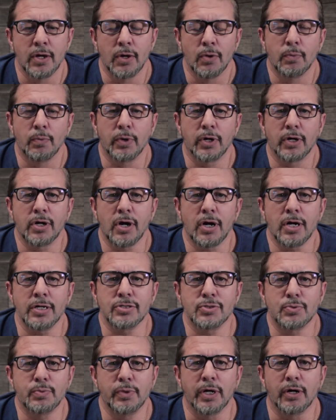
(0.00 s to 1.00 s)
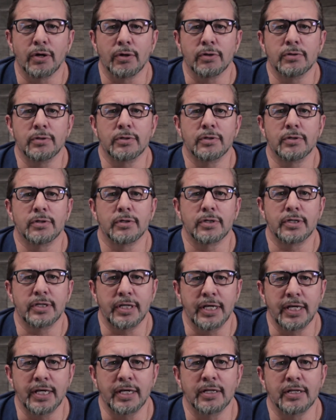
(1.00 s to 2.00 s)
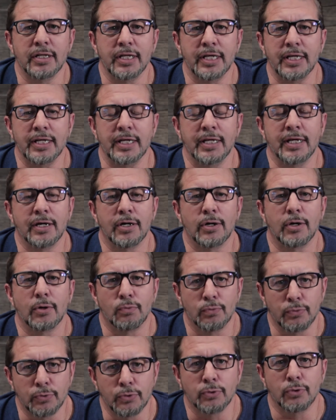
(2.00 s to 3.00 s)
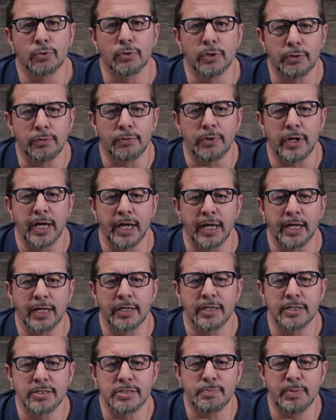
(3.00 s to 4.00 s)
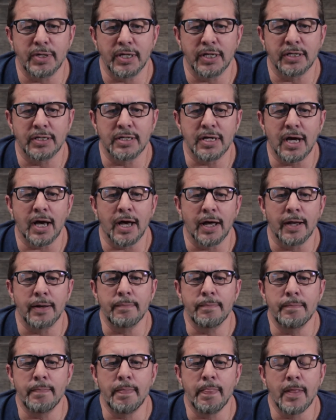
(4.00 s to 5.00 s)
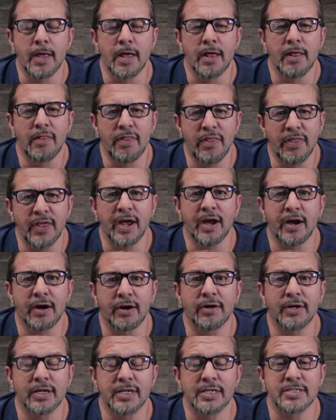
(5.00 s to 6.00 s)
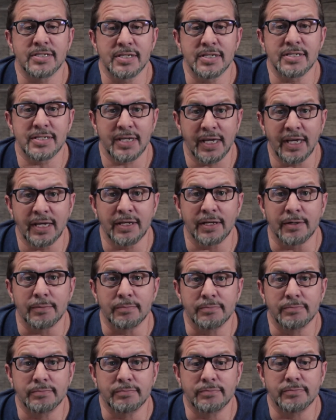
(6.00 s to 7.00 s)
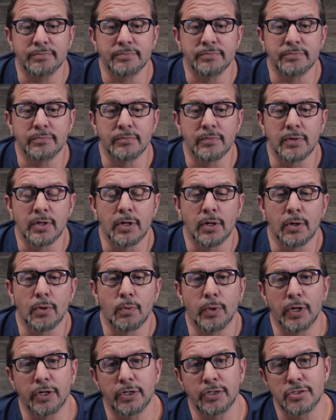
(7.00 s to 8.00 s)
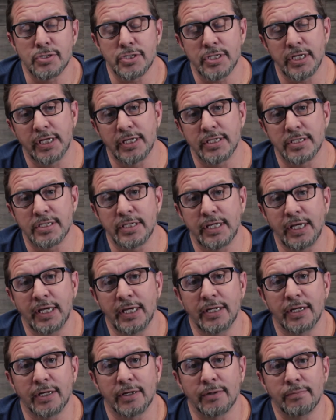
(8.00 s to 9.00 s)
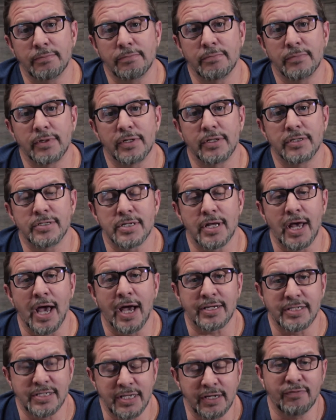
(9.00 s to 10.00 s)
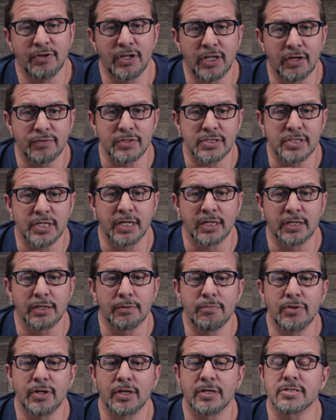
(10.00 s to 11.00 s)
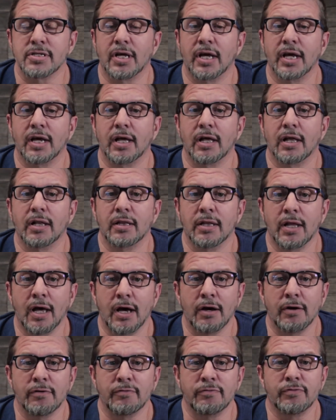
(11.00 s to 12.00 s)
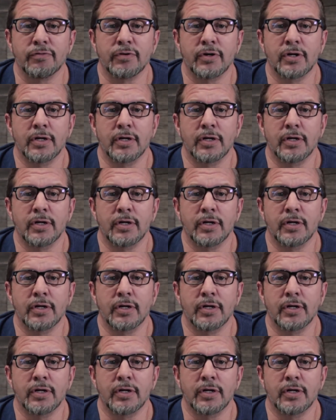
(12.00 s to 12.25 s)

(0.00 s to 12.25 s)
Where God's will, kingly rule and reign, is being done, there is his kingdom. Where you see his kingdom, his activity of his kingdom, things like love,